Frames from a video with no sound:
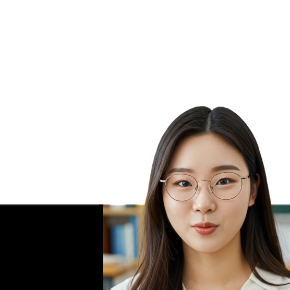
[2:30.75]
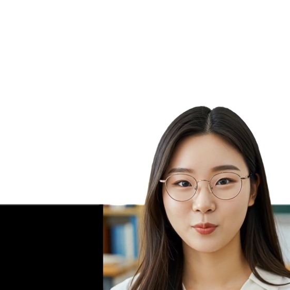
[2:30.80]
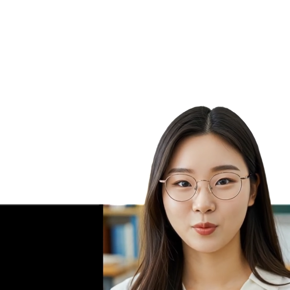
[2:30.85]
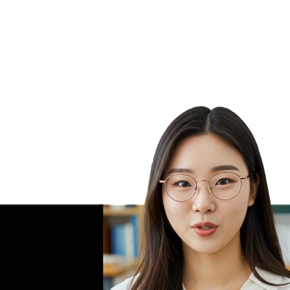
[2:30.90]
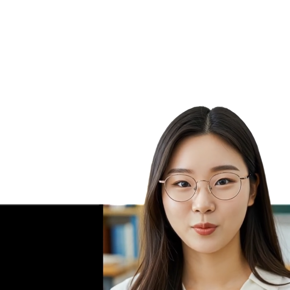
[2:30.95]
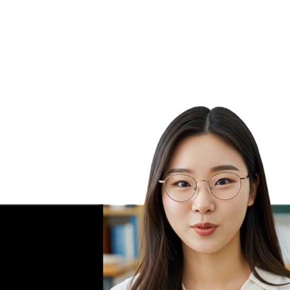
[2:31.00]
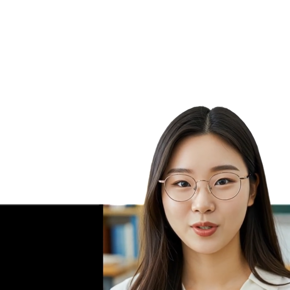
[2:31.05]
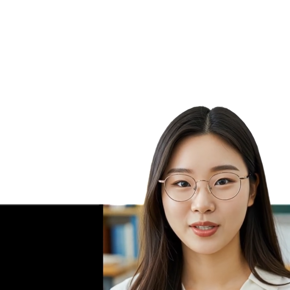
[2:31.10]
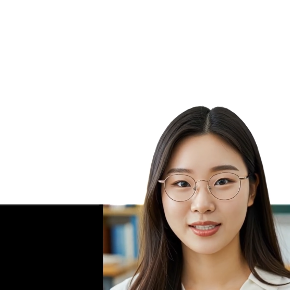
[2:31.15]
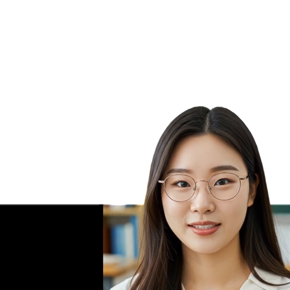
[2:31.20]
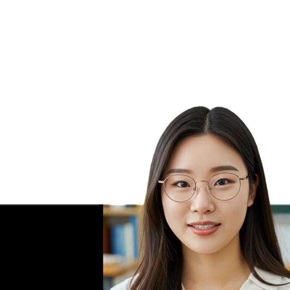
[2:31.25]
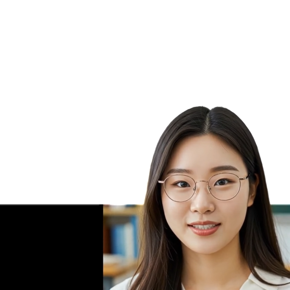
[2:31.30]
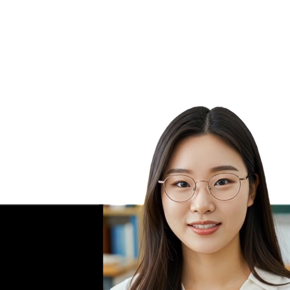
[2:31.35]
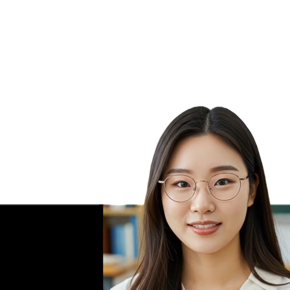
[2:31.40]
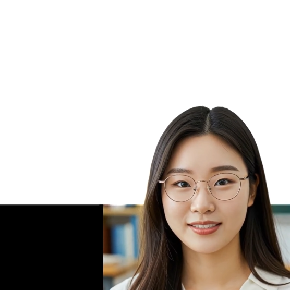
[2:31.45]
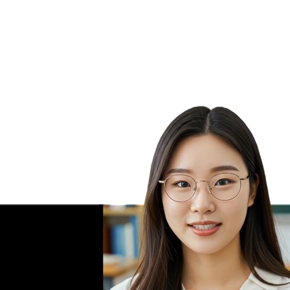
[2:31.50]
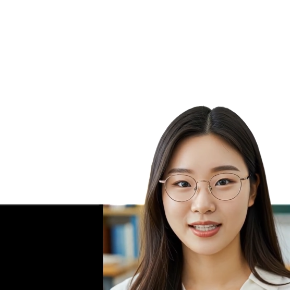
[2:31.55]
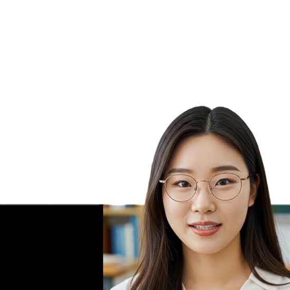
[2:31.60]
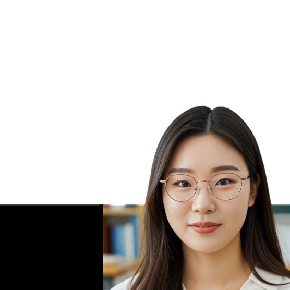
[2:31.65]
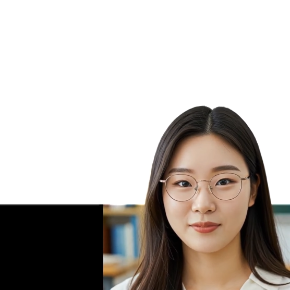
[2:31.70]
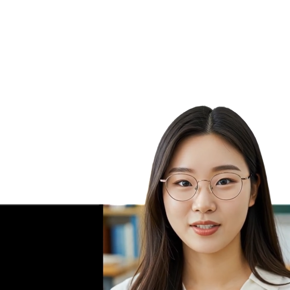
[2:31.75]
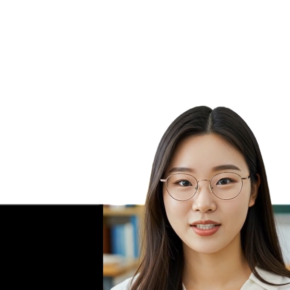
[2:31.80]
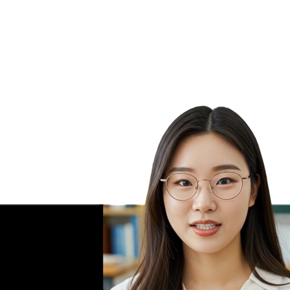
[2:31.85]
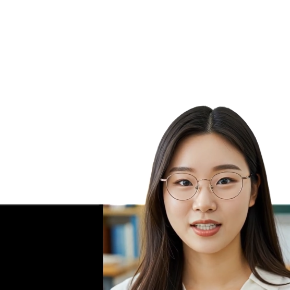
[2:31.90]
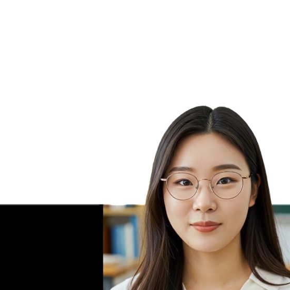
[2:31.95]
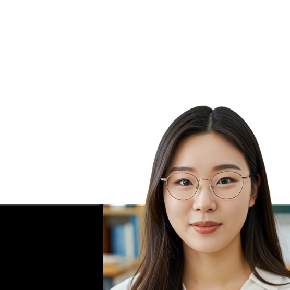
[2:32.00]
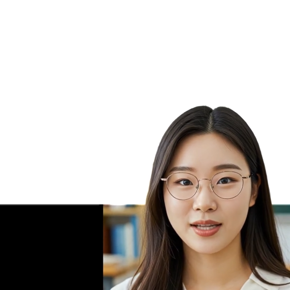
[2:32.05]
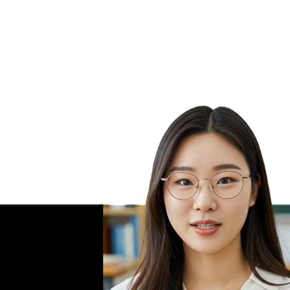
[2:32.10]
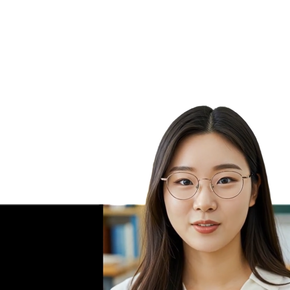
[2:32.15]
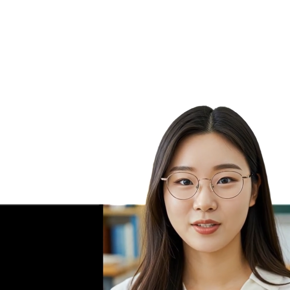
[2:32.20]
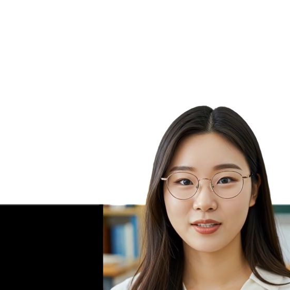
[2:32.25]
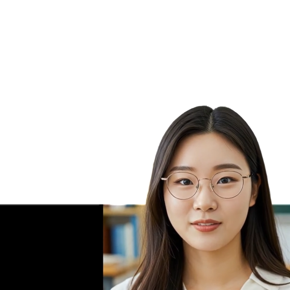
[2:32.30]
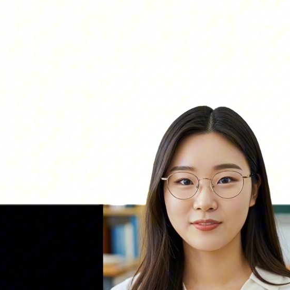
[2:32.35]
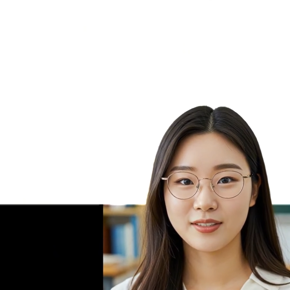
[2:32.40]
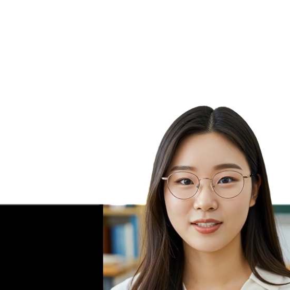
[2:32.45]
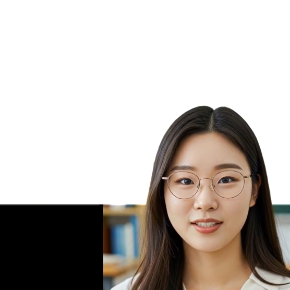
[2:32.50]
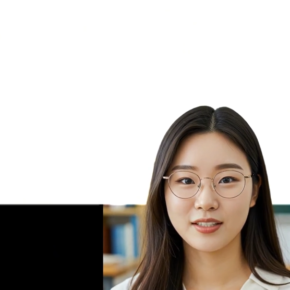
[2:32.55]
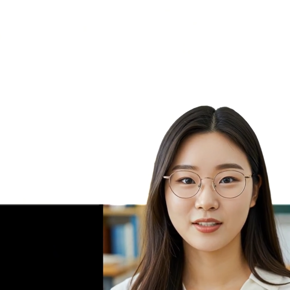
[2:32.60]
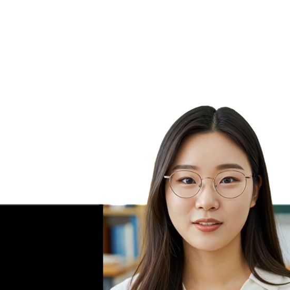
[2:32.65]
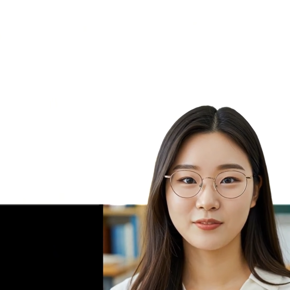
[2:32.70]
we will get the same geometric
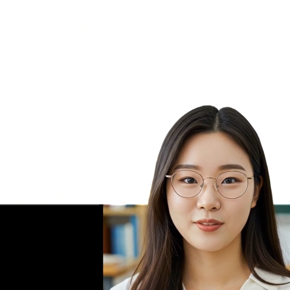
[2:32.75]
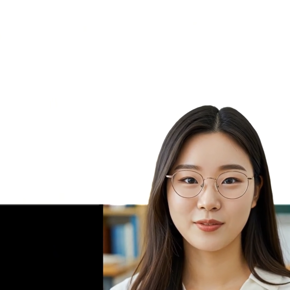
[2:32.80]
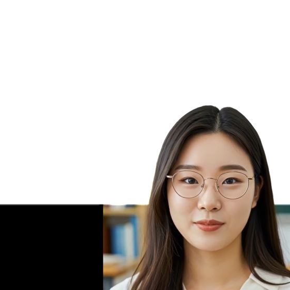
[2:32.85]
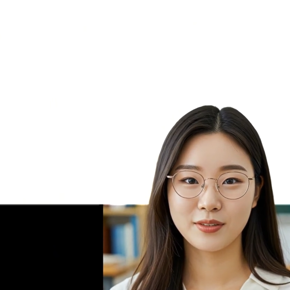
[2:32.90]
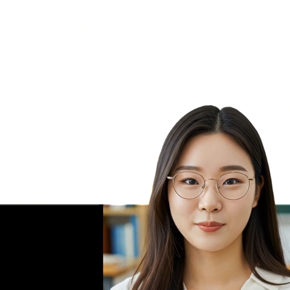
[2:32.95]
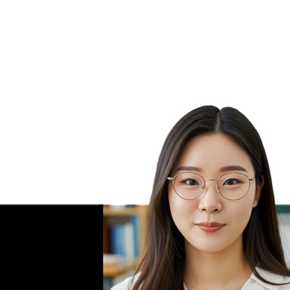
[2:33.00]
figure from the